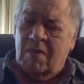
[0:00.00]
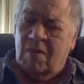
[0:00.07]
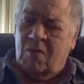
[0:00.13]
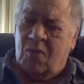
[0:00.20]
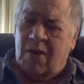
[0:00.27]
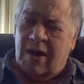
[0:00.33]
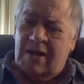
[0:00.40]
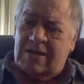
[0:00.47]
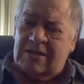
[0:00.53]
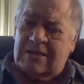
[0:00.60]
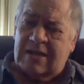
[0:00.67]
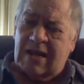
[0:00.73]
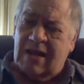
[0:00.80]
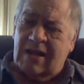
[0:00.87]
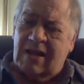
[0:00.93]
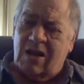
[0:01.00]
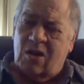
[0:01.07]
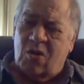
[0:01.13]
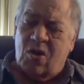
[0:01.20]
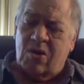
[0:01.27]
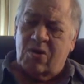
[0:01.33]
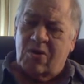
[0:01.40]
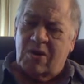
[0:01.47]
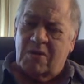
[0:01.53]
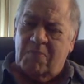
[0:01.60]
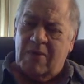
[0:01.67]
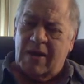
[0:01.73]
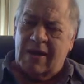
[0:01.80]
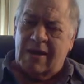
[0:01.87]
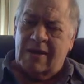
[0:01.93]
Wanted to stay a little longer in
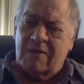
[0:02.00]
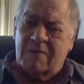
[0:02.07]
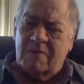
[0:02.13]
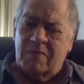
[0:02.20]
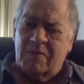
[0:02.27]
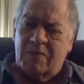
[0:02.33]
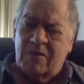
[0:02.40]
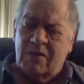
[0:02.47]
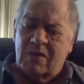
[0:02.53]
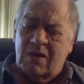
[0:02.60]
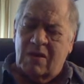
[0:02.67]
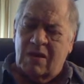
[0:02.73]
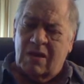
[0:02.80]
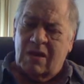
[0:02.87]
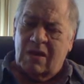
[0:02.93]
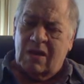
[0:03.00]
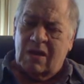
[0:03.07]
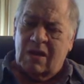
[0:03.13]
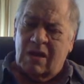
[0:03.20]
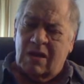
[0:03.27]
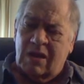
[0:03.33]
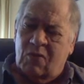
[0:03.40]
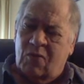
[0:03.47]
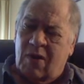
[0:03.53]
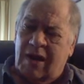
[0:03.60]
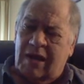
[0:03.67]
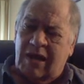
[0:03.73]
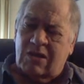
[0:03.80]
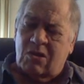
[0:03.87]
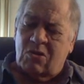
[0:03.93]
bed. Didn't want to
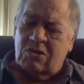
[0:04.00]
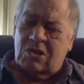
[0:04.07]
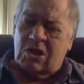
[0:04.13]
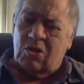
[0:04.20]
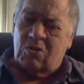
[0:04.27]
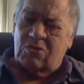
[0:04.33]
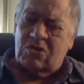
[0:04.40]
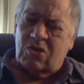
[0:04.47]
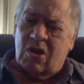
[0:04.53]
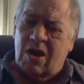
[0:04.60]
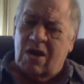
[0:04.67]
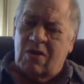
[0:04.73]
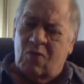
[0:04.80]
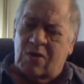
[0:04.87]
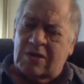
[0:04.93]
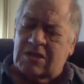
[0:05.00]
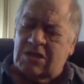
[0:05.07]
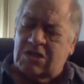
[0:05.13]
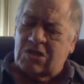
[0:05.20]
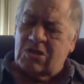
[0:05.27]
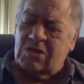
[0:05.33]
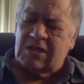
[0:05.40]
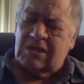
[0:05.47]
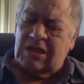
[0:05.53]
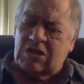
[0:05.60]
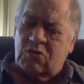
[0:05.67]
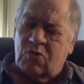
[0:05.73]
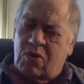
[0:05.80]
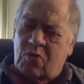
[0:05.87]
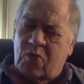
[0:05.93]
get those clothes on. Wasn't sure that these
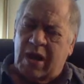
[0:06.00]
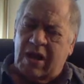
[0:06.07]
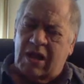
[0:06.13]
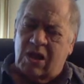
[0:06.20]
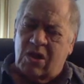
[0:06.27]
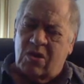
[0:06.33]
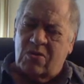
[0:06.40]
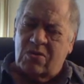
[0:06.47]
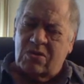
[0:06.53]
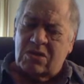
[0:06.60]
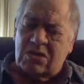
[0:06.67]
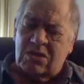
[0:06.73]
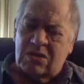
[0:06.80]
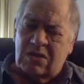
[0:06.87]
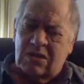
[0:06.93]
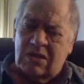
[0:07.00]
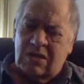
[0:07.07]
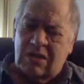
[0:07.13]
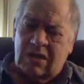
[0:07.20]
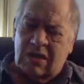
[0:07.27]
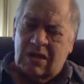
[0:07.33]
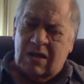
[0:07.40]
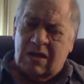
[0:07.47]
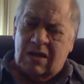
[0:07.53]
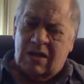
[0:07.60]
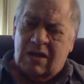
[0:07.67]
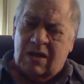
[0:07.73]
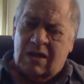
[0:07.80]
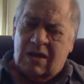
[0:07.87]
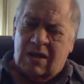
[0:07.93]
were the right clothes.
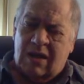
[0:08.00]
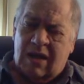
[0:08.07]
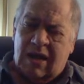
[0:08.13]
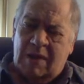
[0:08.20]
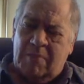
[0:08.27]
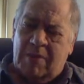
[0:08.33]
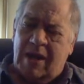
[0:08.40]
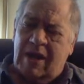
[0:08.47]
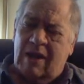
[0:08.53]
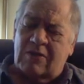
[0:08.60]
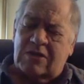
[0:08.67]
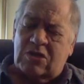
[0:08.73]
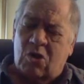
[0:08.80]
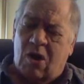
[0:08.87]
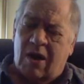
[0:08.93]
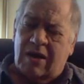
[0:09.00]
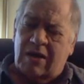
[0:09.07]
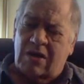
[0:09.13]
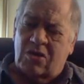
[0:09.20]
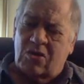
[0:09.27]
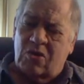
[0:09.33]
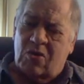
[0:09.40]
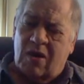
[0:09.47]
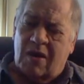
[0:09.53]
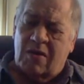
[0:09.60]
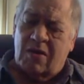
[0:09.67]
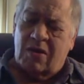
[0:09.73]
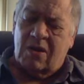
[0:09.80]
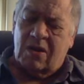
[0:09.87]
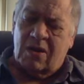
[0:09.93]
Anybody I was talking to,
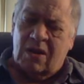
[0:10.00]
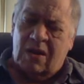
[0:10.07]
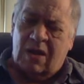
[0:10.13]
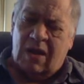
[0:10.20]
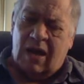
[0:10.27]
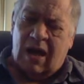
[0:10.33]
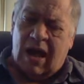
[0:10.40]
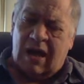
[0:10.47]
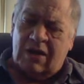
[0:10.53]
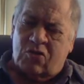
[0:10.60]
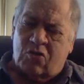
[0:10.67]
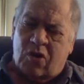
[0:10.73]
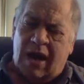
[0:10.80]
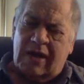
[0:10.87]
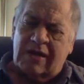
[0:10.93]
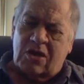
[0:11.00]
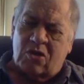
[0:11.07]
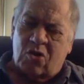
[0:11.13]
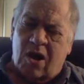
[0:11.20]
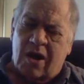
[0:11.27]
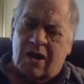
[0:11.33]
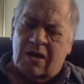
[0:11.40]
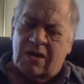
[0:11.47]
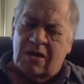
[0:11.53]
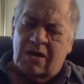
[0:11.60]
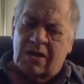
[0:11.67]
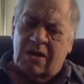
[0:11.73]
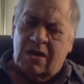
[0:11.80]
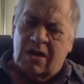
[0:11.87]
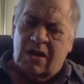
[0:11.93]
I tried to talk
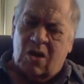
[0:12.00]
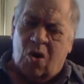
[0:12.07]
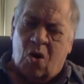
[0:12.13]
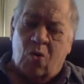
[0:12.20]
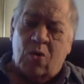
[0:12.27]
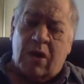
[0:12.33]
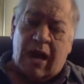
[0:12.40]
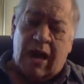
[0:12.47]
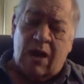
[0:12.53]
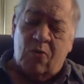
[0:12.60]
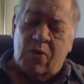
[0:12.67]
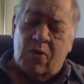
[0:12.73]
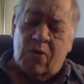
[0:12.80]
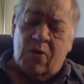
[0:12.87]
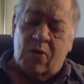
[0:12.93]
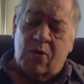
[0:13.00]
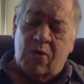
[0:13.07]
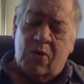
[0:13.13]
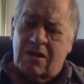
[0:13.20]
okay with, but